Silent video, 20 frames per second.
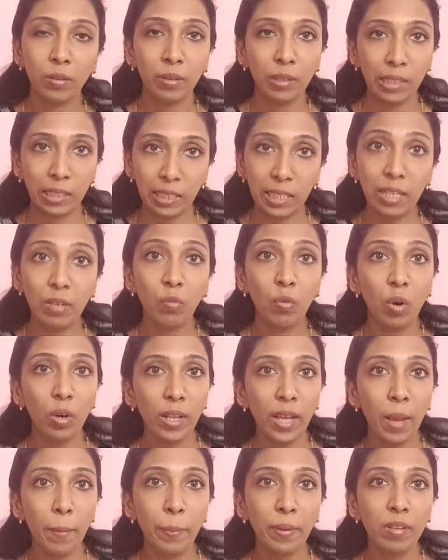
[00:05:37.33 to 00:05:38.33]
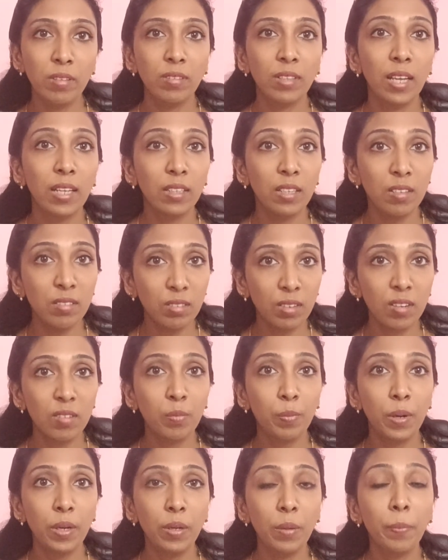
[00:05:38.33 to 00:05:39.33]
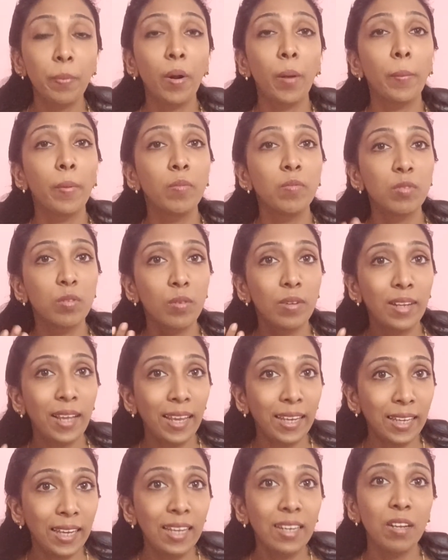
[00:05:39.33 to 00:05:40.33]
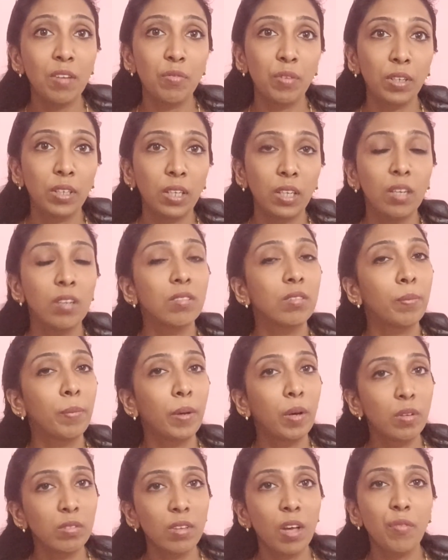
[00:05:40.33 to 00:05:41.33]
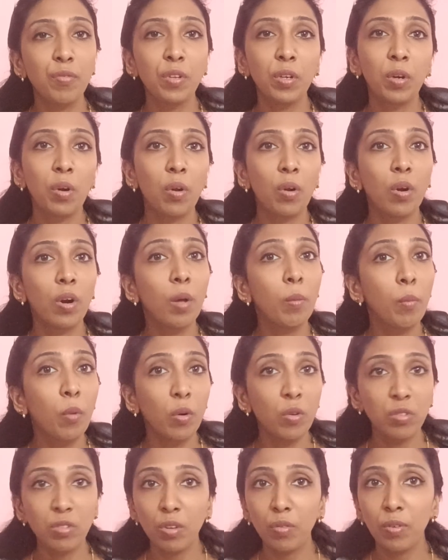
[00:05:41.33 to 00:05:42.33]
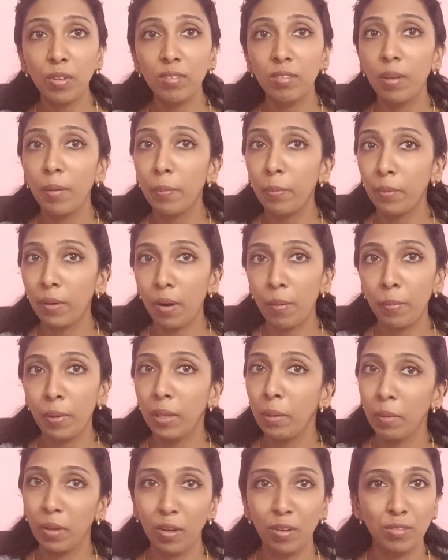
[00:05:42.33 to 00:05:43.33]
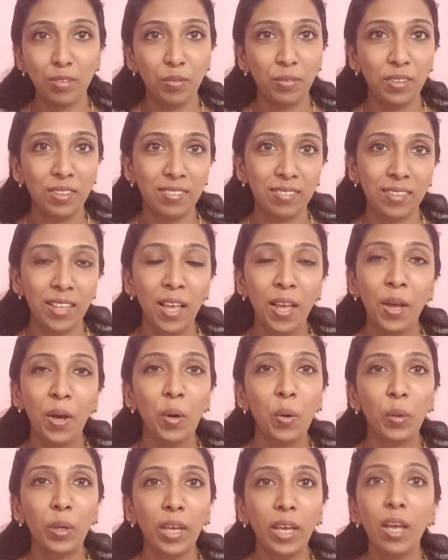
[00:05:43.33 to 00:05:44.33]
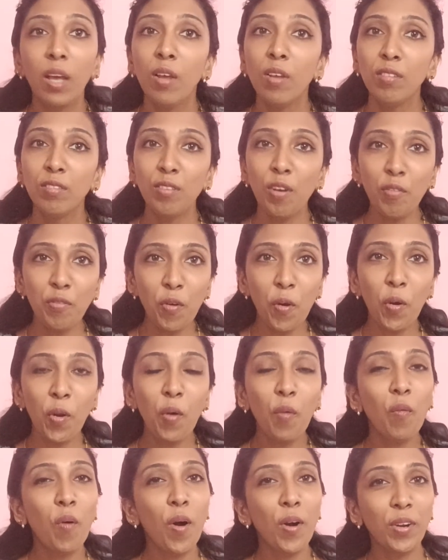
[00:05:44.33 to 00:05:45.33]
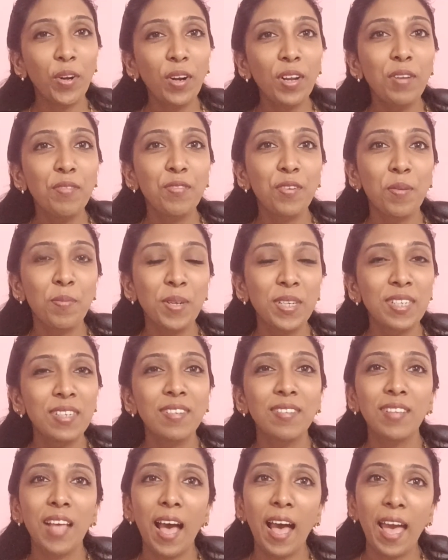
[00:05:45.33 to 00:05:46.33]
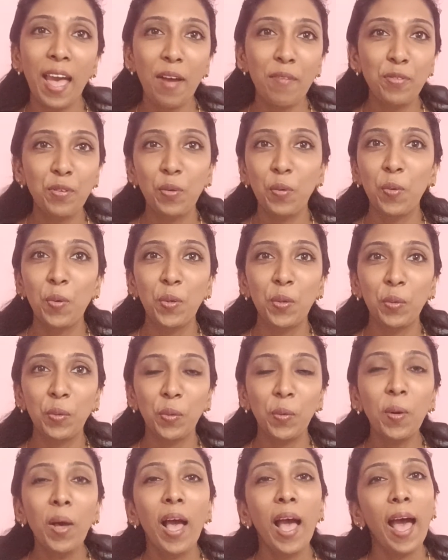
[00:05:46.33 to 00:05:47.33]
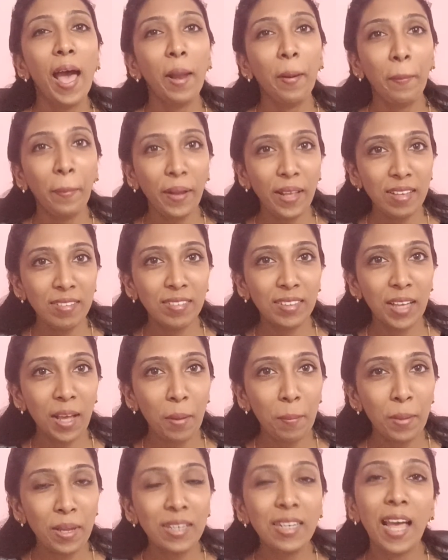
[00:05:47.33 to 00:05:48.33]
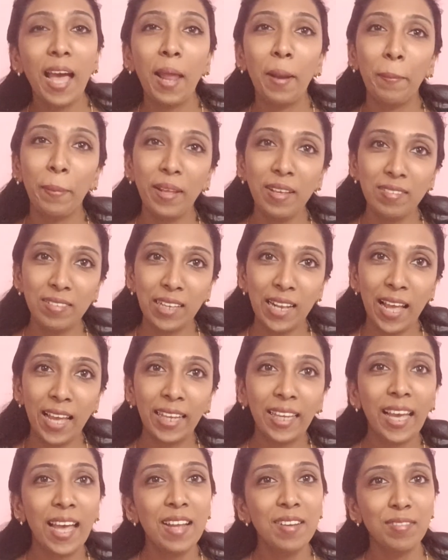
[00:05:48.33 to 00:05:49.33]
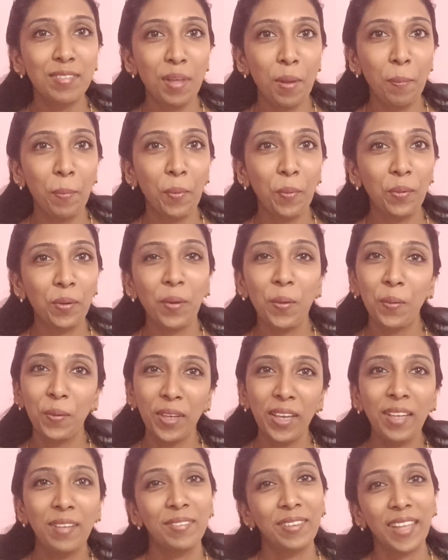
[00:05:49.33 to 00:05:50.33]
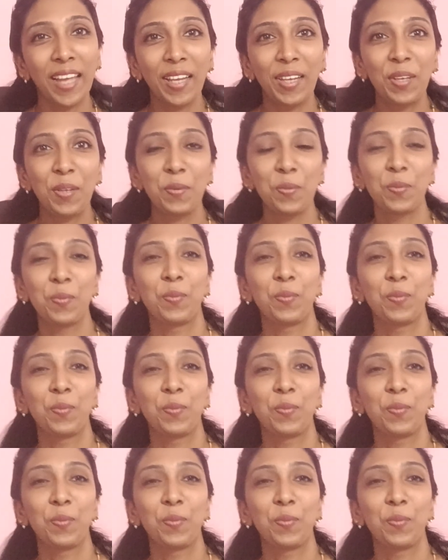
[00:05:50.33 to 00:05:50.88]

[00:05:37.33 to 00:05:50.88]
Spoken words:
then what happens is that this respiratory problems will again affecting us, because after corona most of us are troubling because of this. Okay, so follow what all information I have told to you, and please comment and please like and support. Okay, thank you.